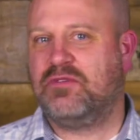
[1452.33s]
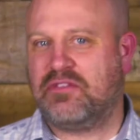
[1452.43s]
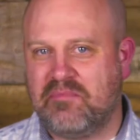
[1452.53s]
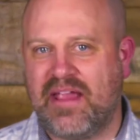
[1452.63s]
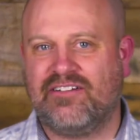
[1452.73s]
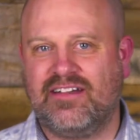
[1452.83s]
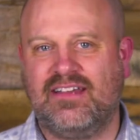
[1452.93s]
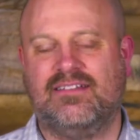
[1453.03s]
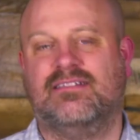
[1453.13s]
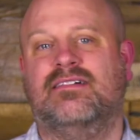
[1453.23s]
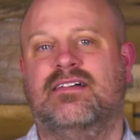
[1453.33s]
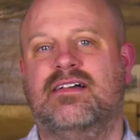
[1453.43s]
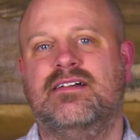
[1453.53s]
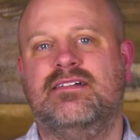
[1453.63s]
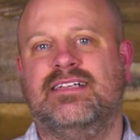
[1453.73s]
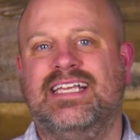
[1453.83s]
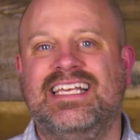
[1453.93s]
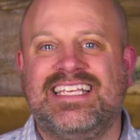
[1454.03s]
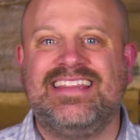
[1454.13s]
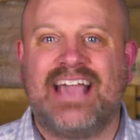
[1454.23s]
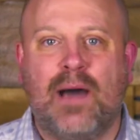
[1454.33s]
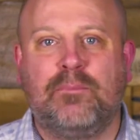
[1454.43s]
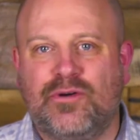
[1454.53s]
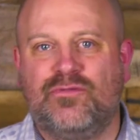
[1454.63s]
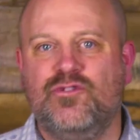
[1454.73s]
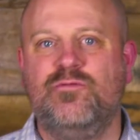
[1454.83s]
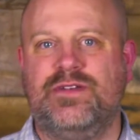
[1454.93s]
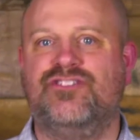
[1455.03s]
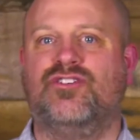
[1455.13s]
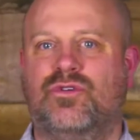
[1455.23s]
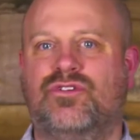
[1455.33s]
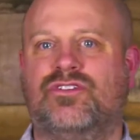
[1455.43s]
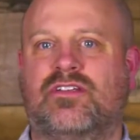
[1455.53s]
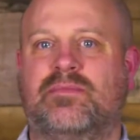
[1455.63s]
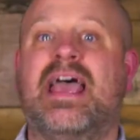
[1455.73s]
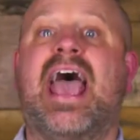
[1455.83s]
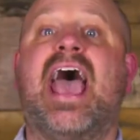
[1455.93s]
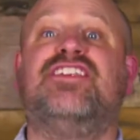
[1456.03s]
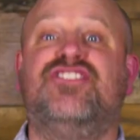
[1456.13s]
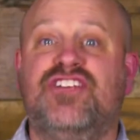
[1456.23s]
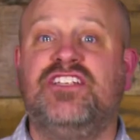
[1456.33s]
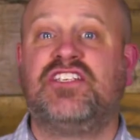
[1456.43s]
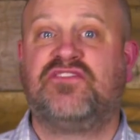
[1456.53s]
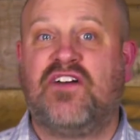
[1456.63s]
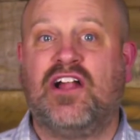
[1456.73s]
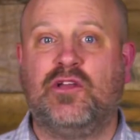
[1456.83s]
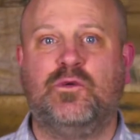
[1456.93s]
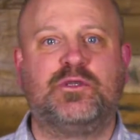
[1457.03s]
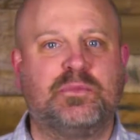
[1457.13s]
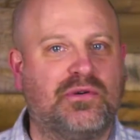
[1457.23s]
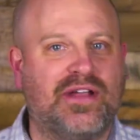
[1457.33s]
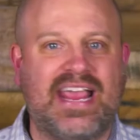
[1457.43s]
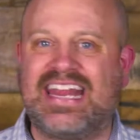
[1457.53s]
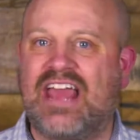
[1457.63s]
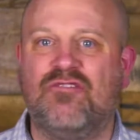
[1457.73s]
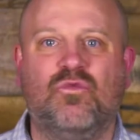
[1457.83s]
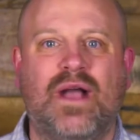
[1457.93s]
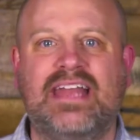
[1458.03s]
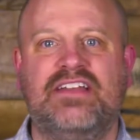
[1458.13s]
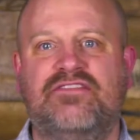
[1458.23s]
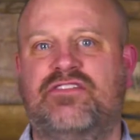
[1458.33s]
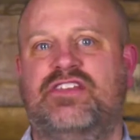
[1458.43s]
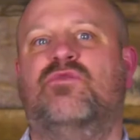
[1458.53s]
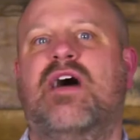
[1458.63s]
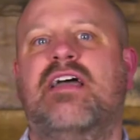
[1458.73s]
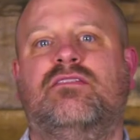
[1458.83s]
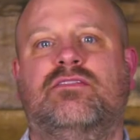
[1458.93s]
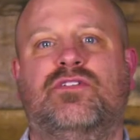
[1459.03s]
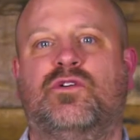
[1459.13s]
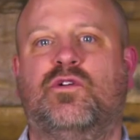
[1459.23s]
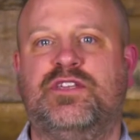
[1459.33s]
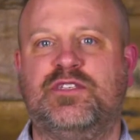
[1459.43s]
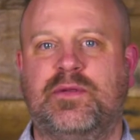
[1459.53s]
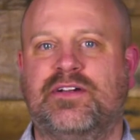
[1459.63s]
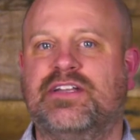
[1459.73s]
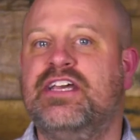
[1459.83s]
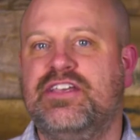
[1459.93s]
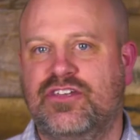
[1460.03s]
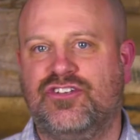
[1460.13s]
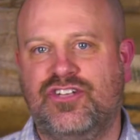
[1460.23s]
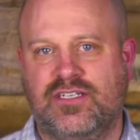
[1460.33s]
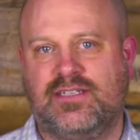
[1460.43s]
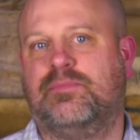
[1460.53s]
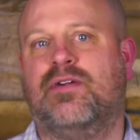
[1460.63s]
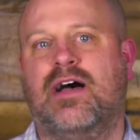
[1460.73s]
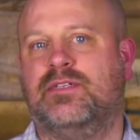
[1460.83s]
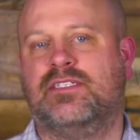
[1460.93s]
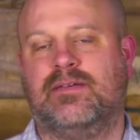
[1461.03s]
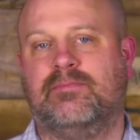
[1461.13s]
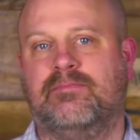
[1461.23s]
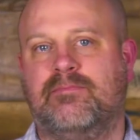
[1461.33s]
with Mary is in the upper room in Jerusalem, as Jesus' followers prayed and waited for the arrival of the Holy Spirit that Jesus had promised them.